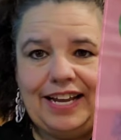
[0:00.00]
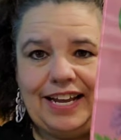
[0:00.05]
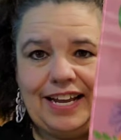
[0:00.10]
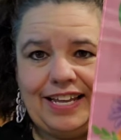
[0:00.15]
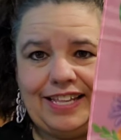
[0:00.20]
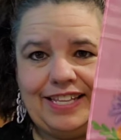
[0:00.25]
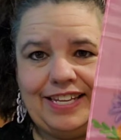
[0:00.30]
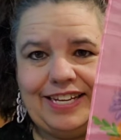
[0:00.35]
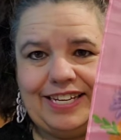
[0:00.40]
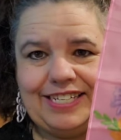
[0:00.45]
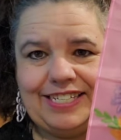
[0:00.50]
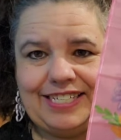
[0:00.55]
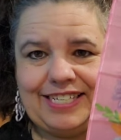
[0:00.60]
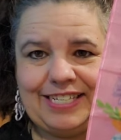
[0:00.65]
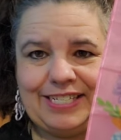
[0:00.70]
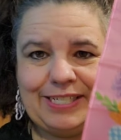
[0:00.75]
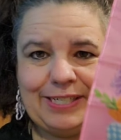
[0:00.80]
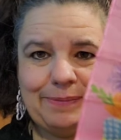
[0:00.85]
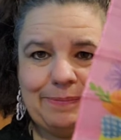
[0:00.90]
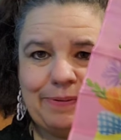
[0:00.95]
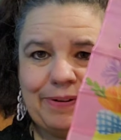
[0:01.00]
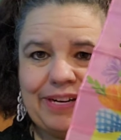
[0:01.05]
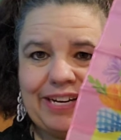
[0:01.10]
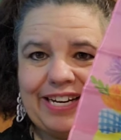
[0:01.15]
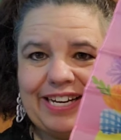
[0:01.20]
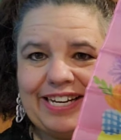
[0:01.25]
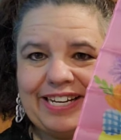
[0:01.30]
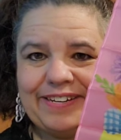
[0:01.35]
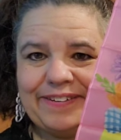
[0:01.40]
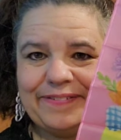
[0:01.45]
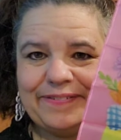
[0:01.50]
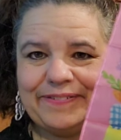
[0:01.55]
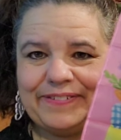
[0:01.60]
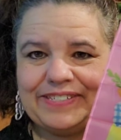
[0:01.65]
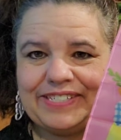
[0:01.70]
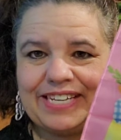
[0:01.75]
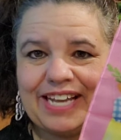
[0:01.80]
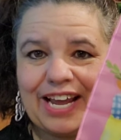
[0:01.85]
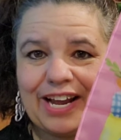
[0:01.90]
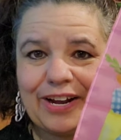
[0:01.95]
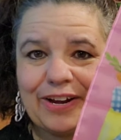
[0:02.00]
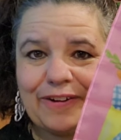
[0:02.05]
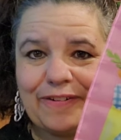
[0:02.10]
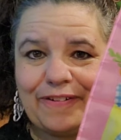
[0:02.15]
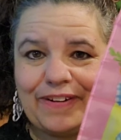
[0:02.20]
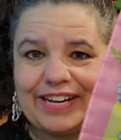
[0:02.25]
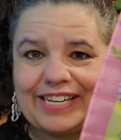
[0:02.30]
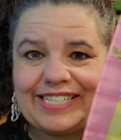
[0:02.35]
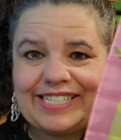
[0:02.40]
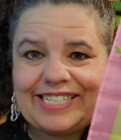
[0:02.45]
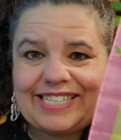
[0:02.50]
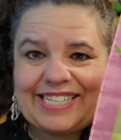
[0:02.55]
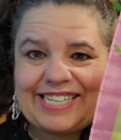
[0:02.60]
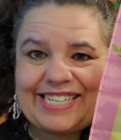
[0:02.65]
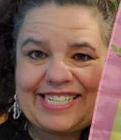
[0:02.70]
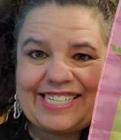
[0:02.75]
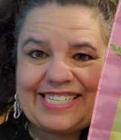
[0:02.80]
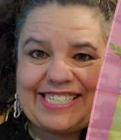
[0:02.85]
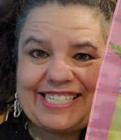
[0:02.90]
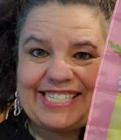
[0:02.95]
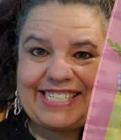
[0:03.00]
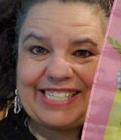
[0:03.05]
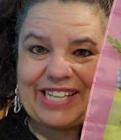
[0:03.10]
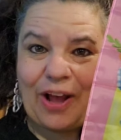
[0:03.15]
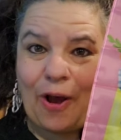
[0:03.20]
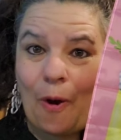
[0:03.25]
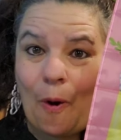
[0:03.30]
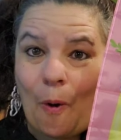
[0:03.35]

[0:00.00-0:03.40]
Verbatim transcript: And then it says spring. Isn't that gorgeous?